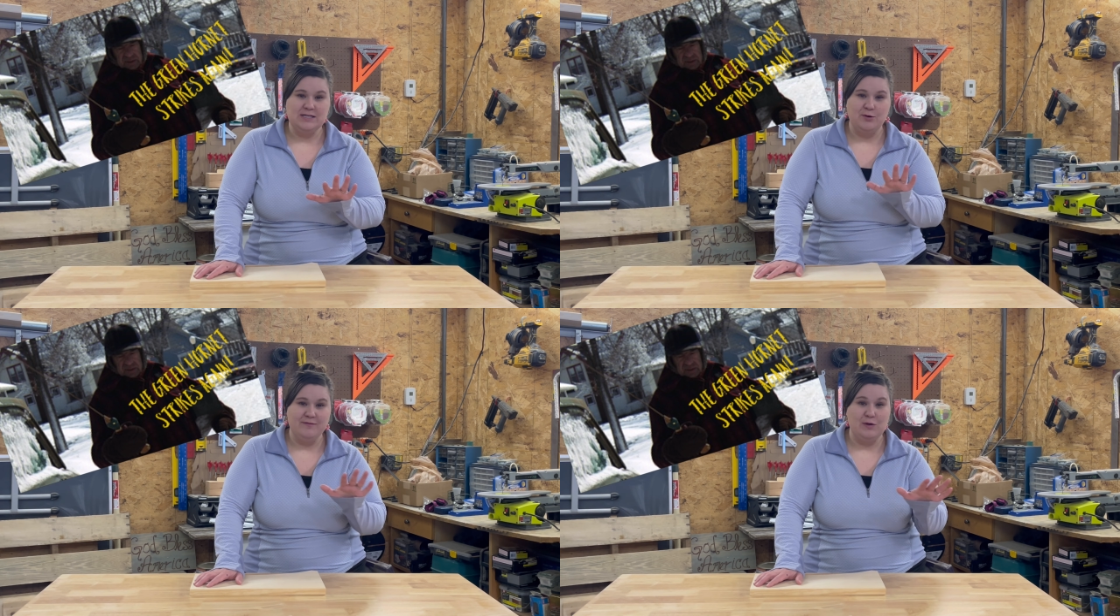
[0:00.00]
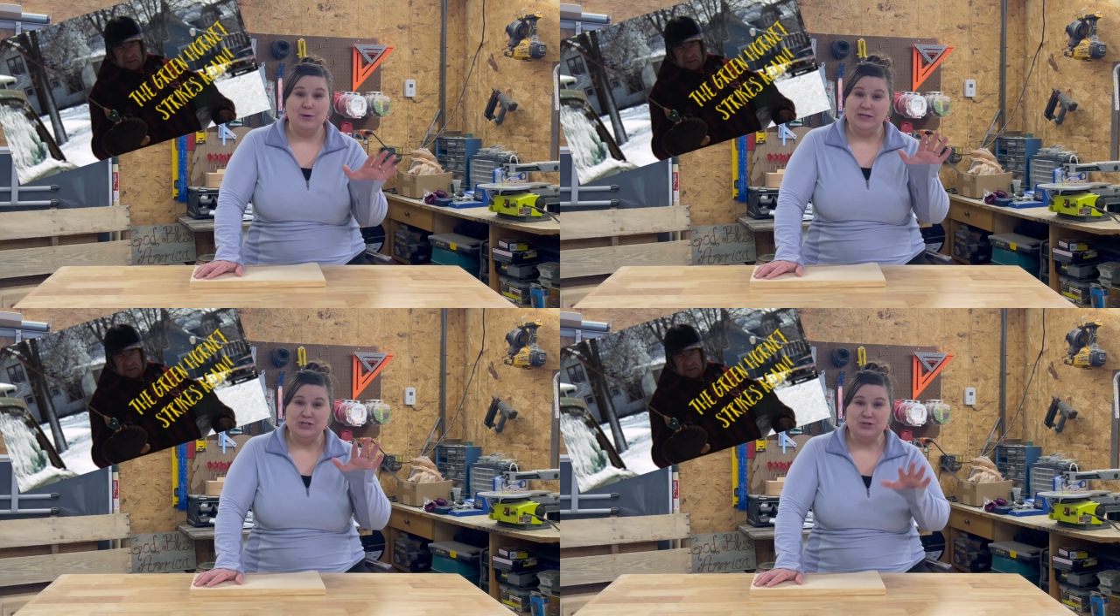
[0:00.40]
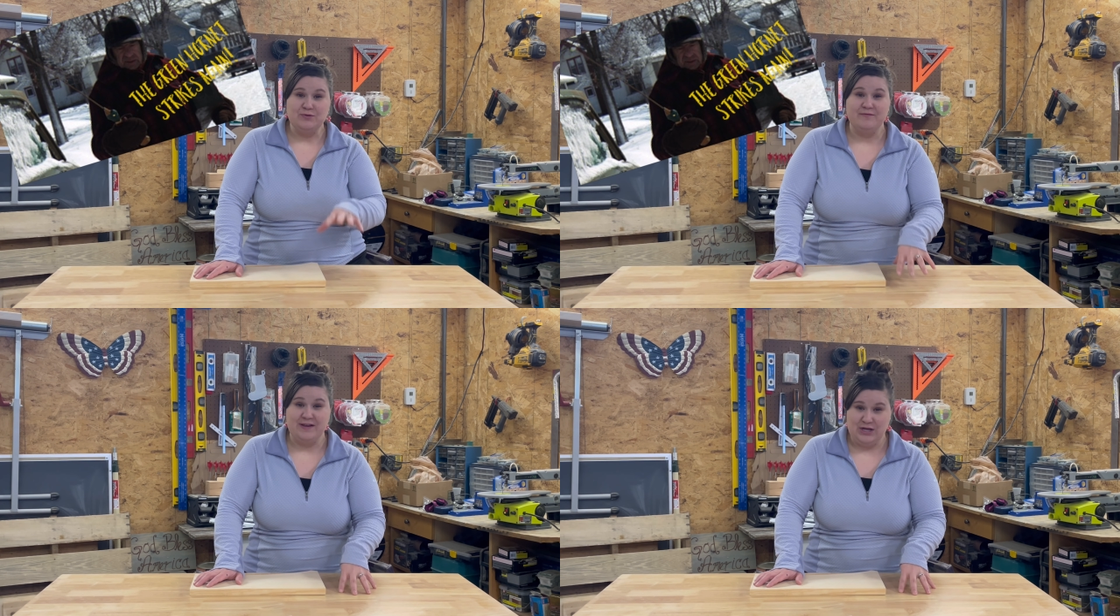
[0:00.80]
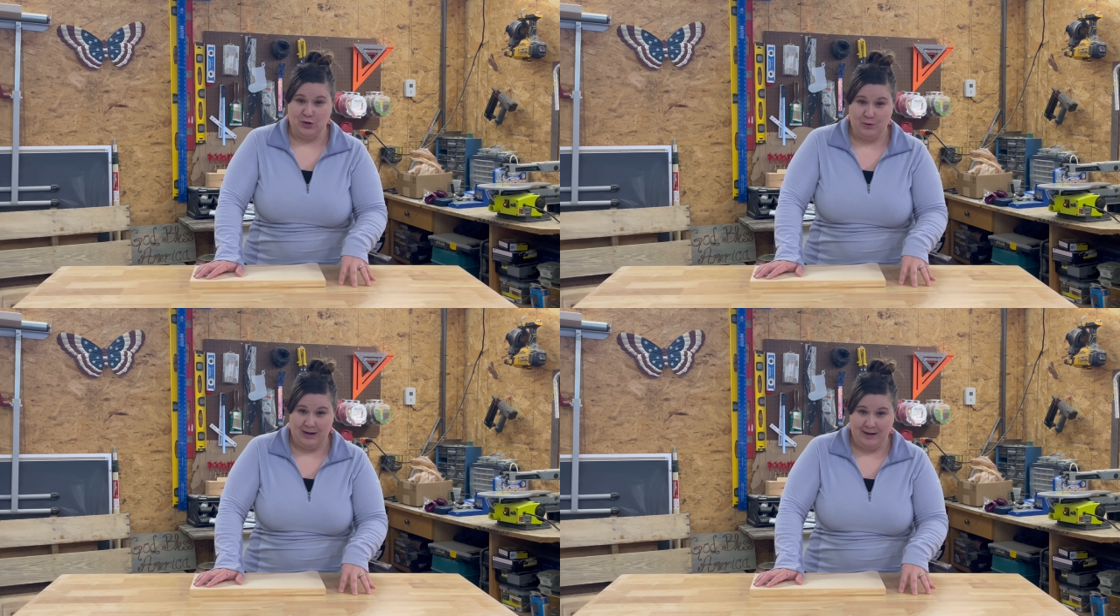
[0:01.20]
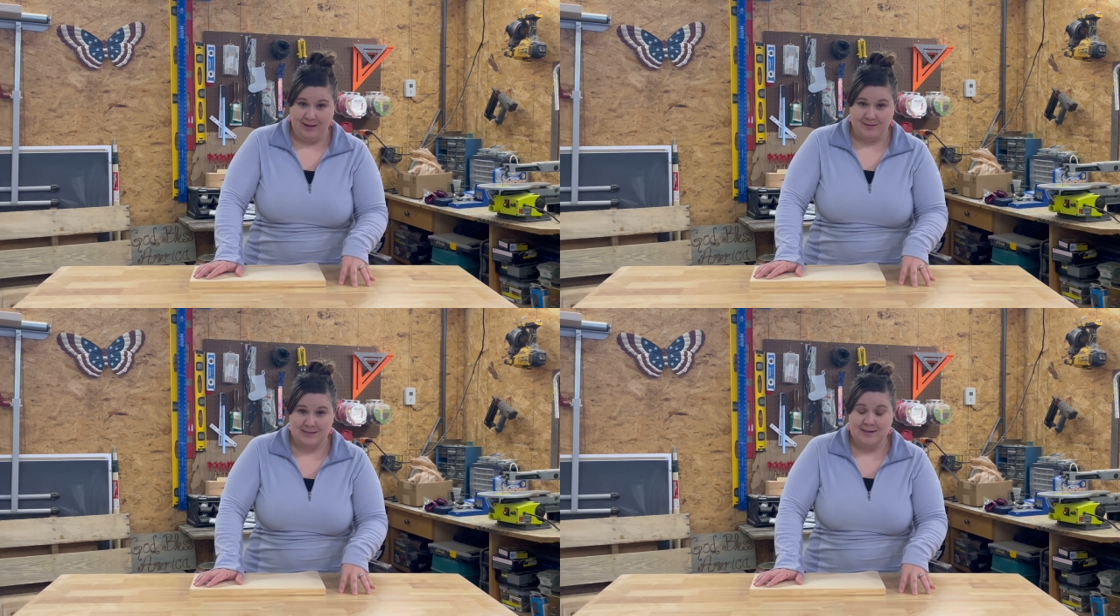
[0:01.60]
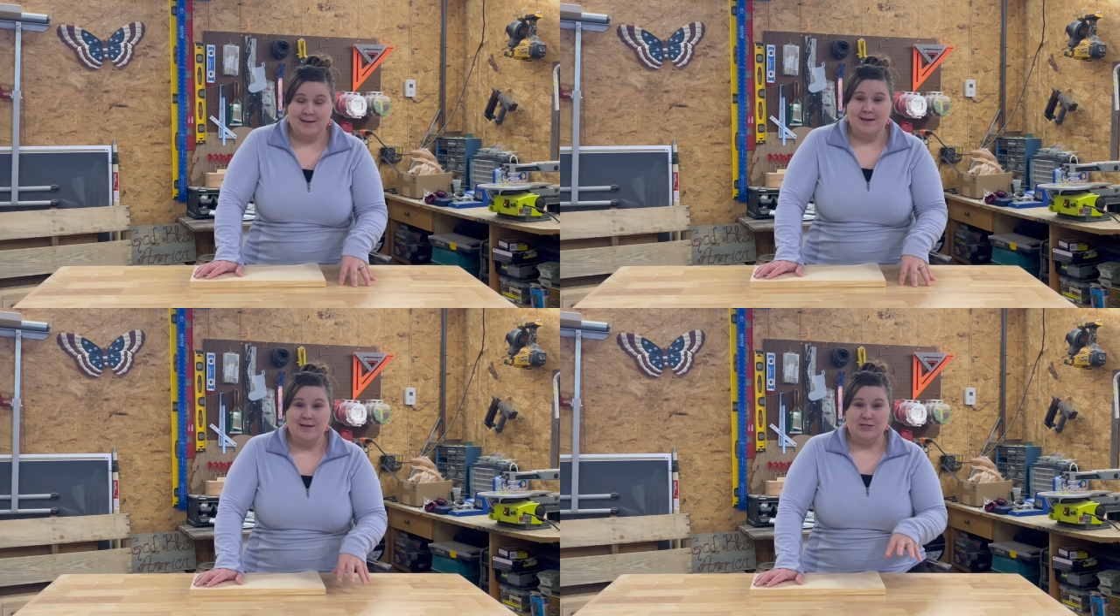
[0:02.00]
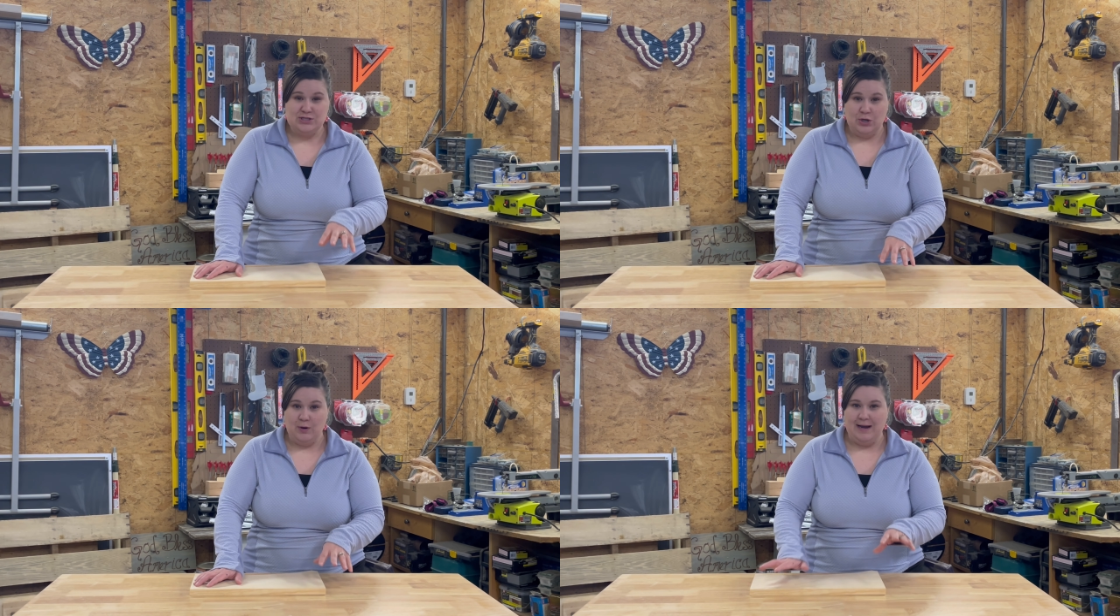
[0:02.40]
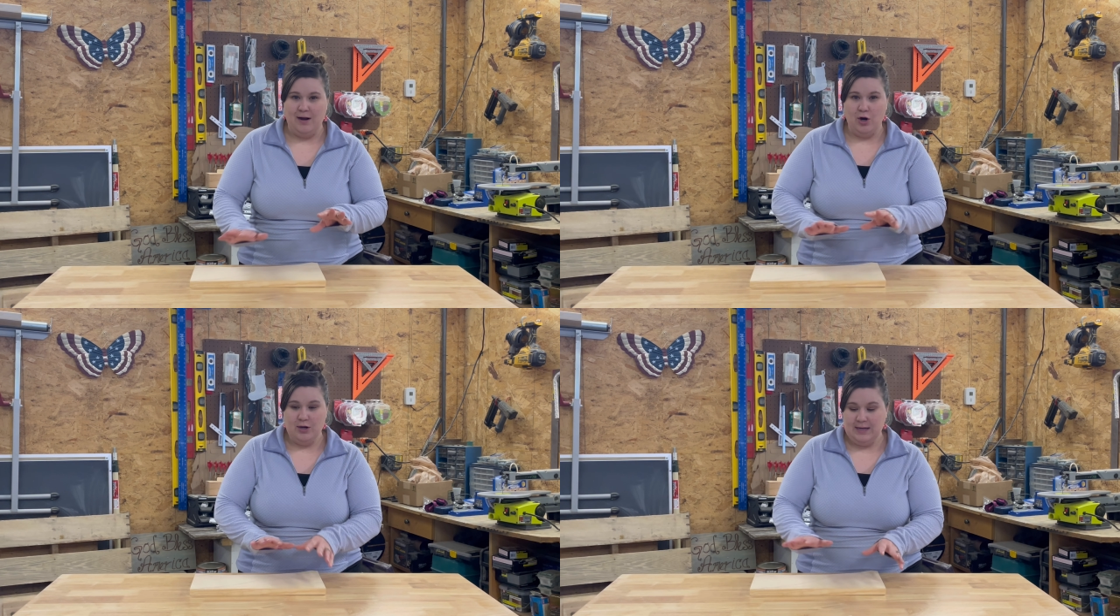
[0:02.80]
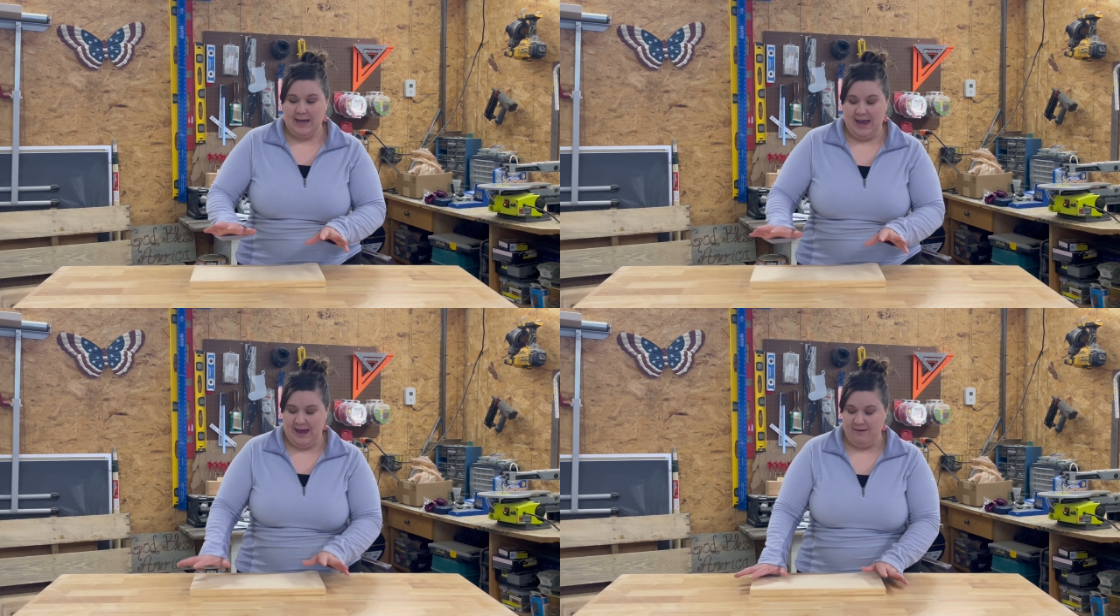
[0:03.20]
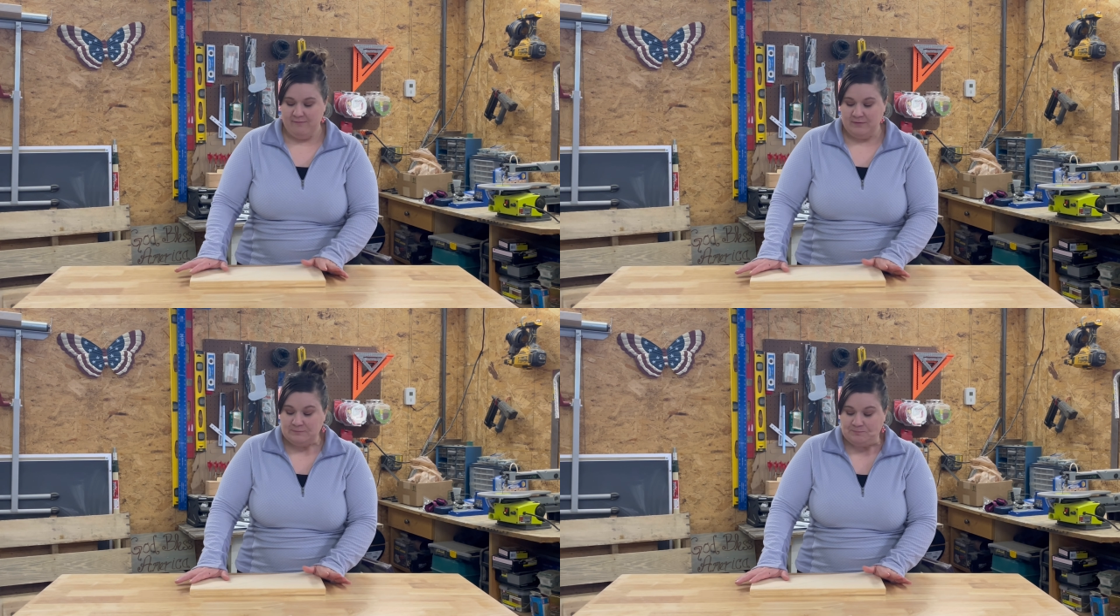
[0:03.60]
However, I wanted to do a video on it. So I already have